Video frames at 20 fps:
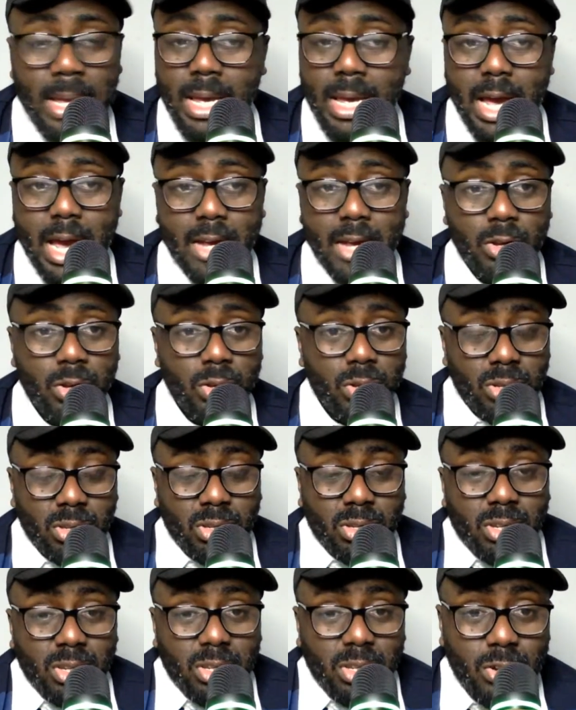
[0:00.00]
I know
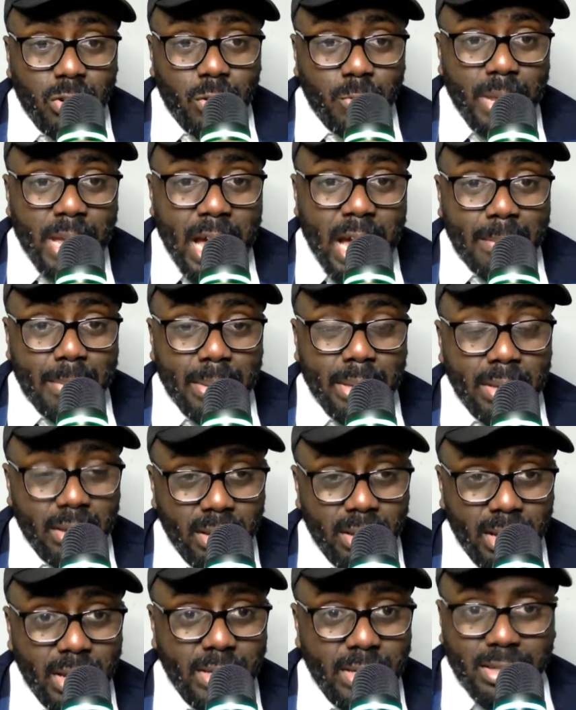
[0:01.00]
you could be happy,
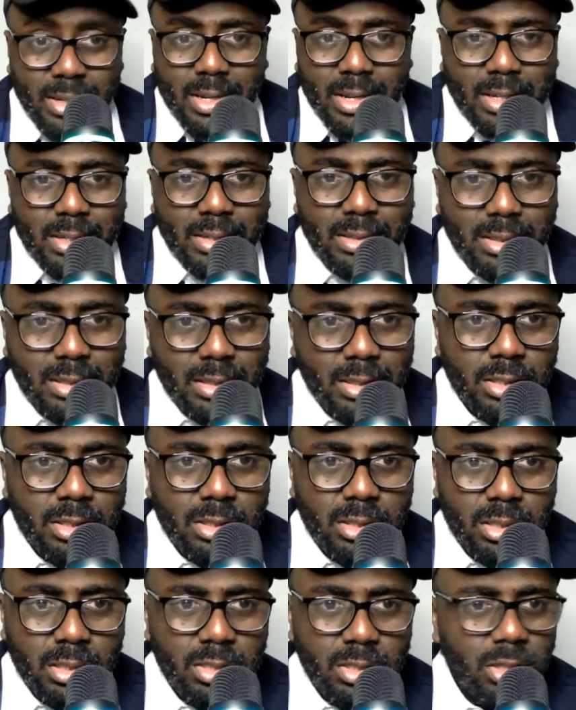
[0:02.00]
and
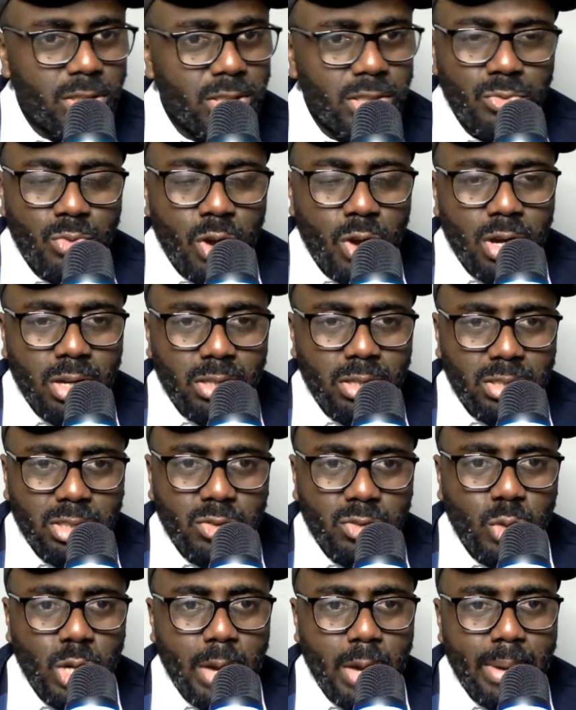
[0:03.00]
it's nothing wrong. There's nothing
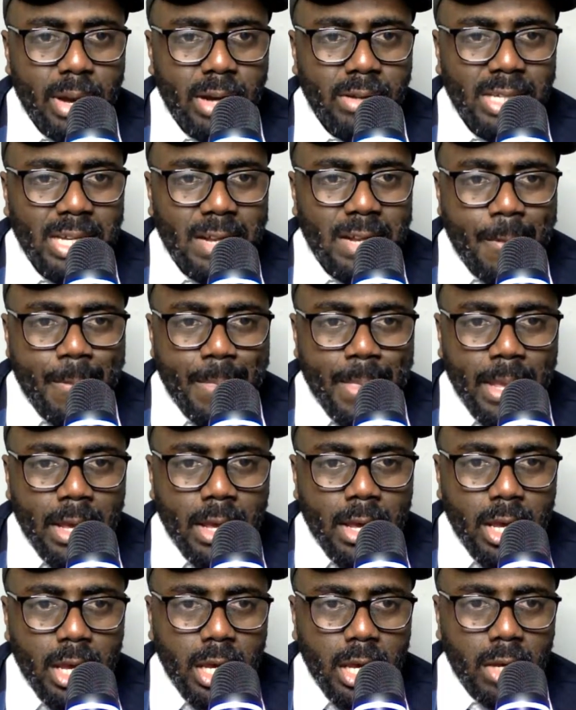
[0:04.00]
wrong about that.
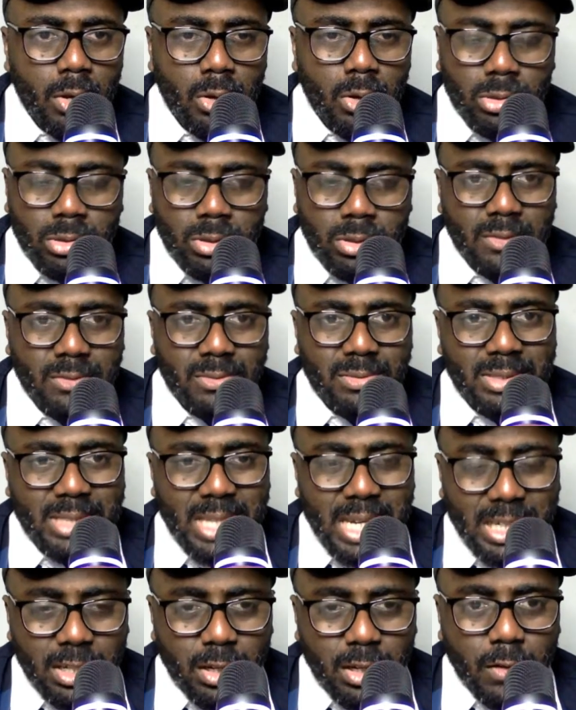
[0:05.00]
They've
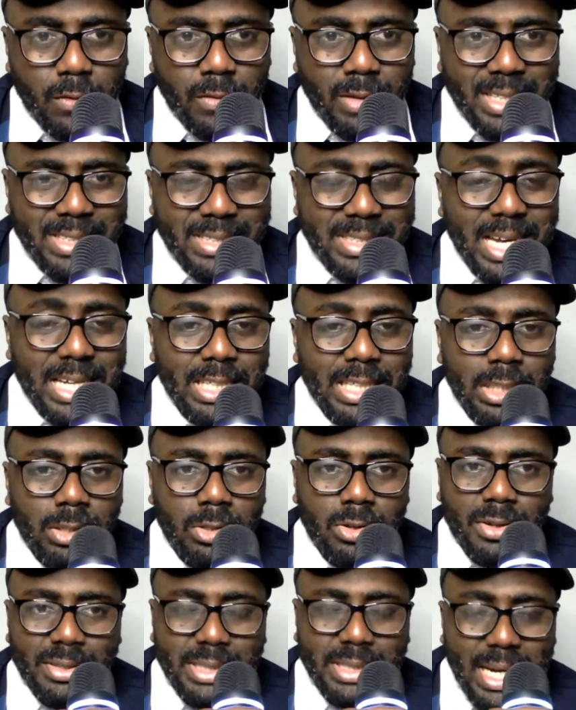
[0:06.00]
signed a lot of exciting
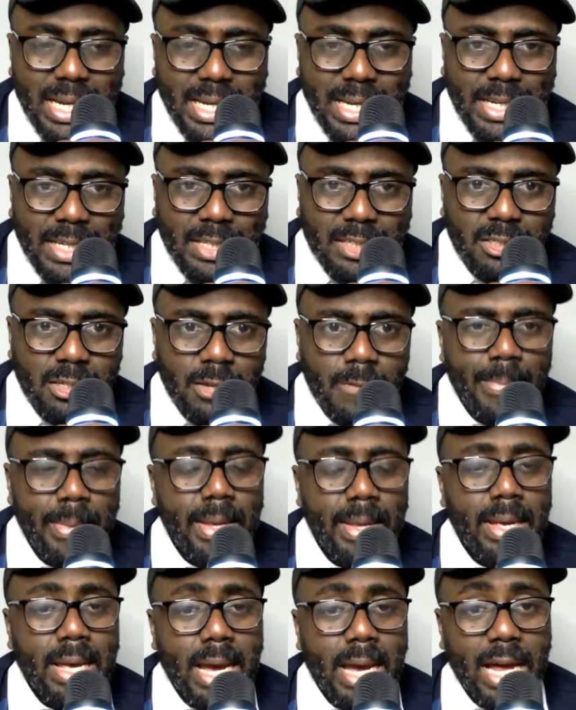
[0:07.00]
young talent,
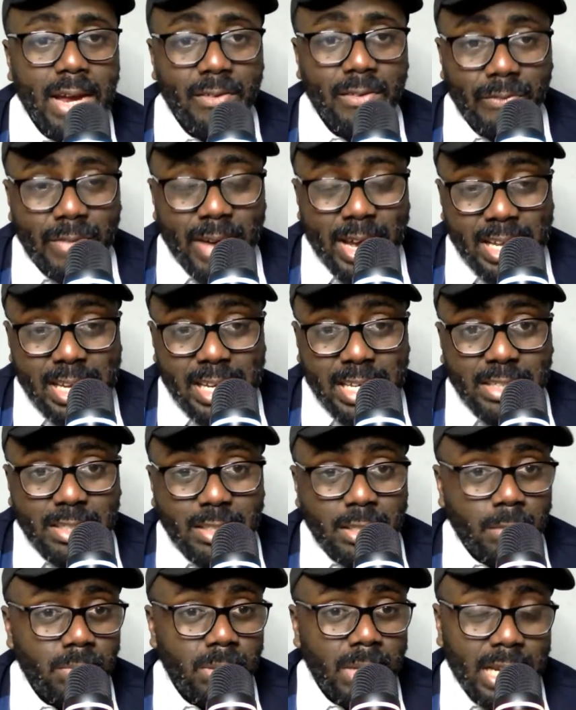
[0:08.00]
and finally, it
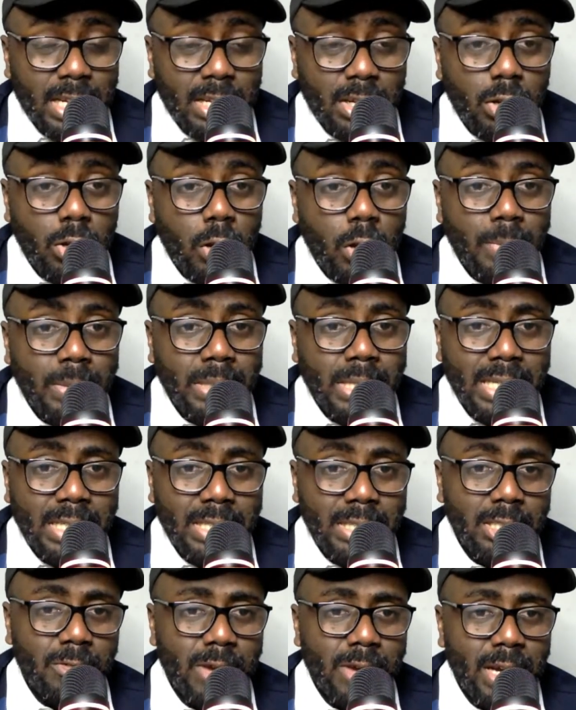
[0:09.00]
seems like the club is heading in
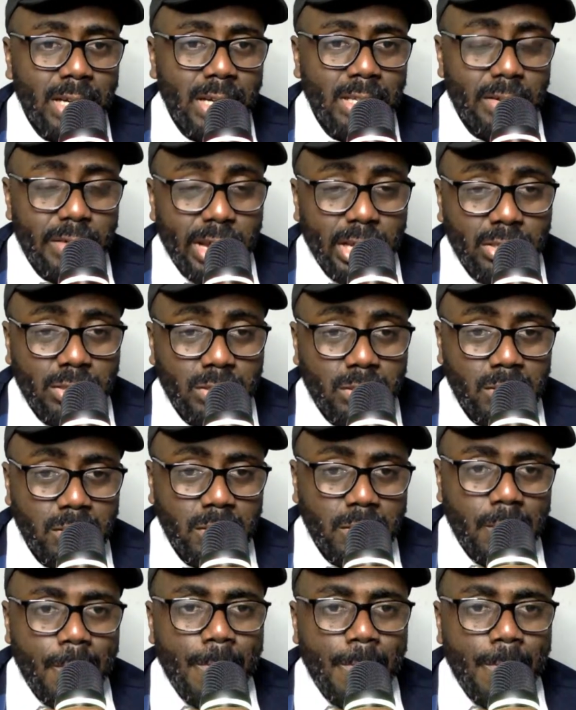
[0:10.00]
the right direction.